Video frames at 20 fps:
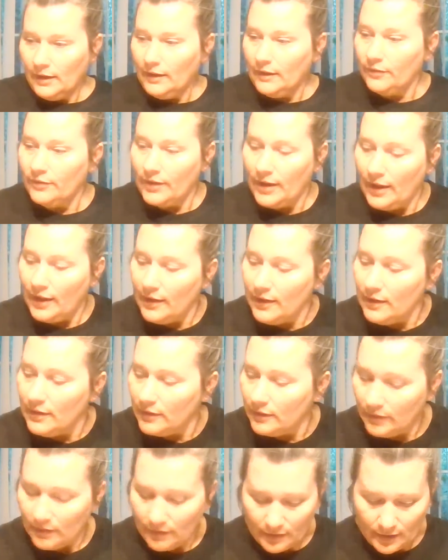Okay,
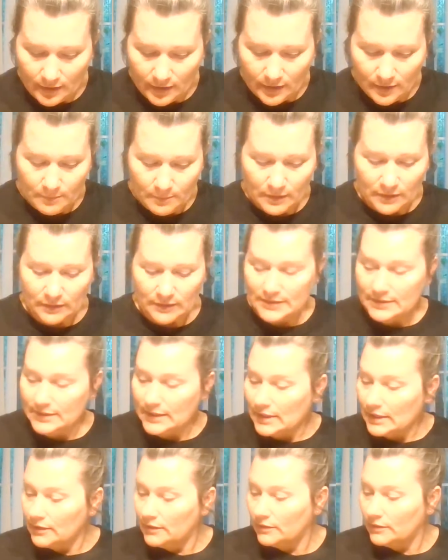let's
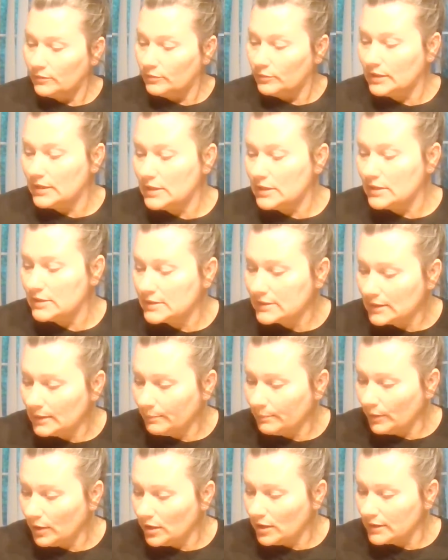see. We
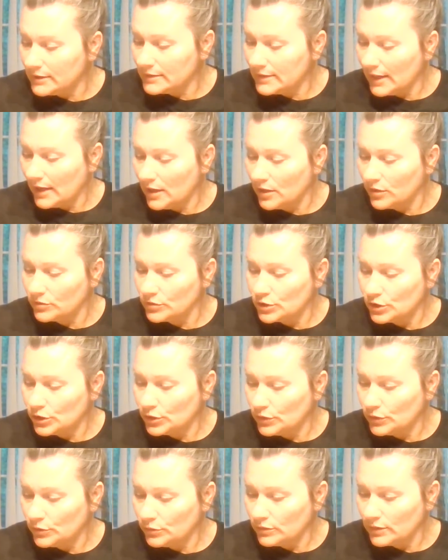skip on down
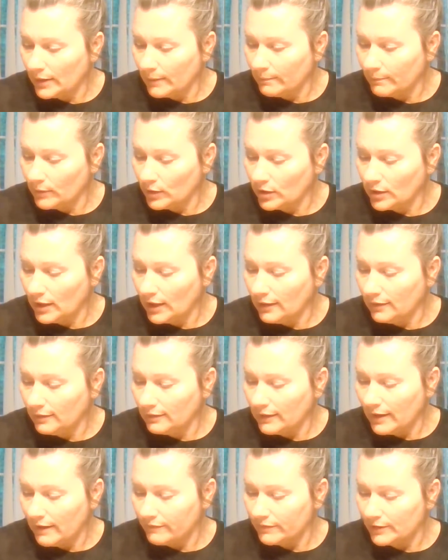to number
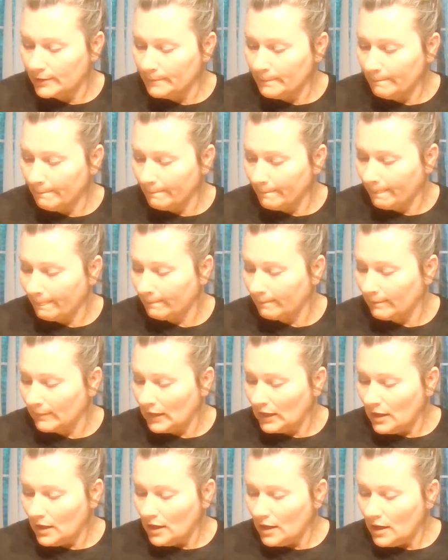11.
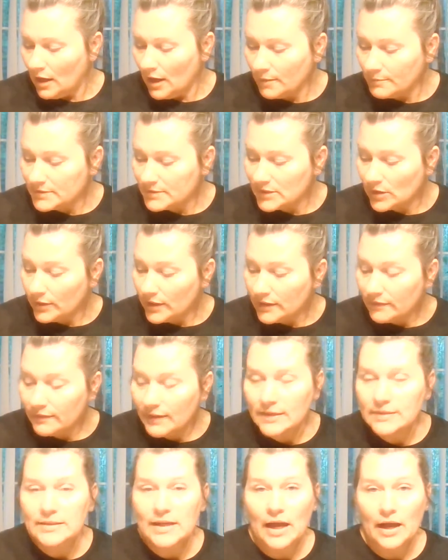So in
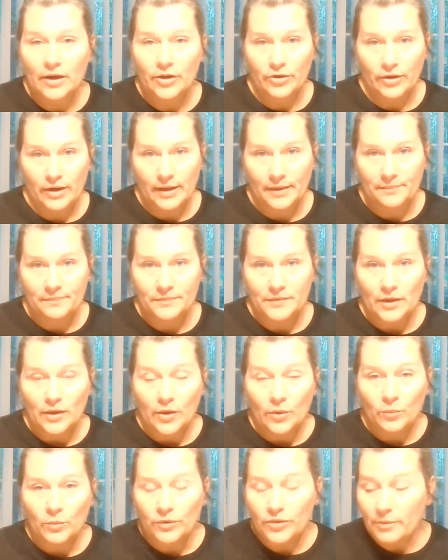that diagram,
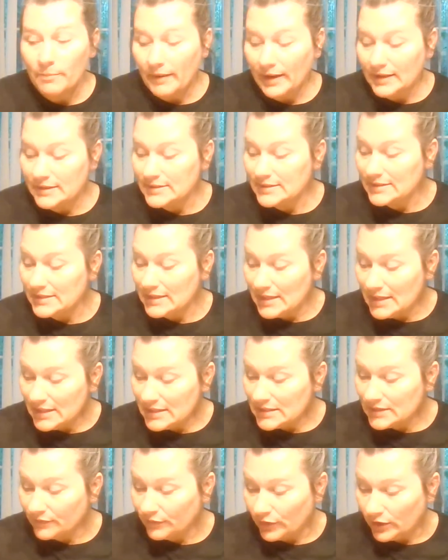will the man see
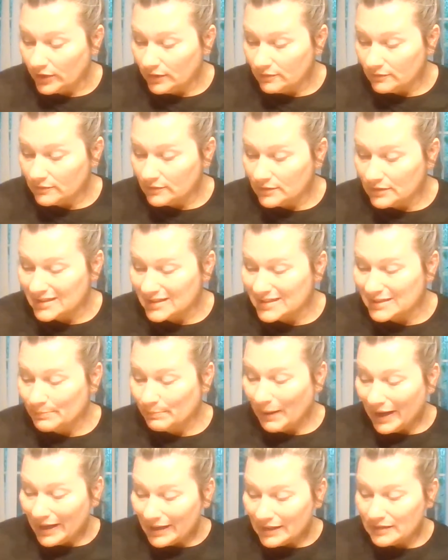his foot
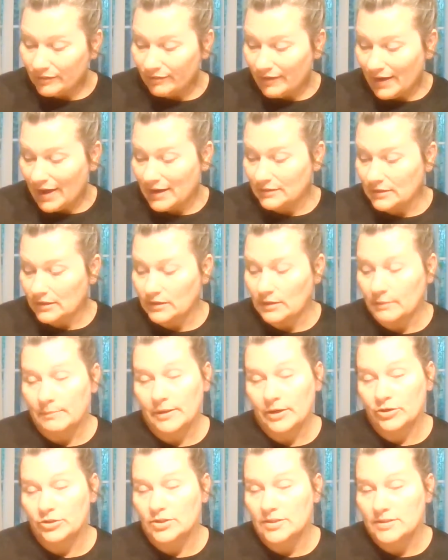despite the fact that the
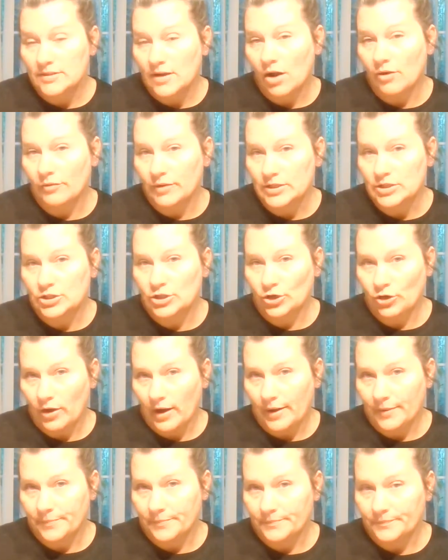mirror does not reach the
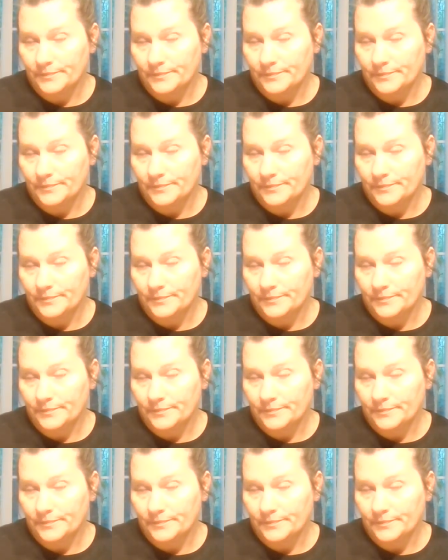ground?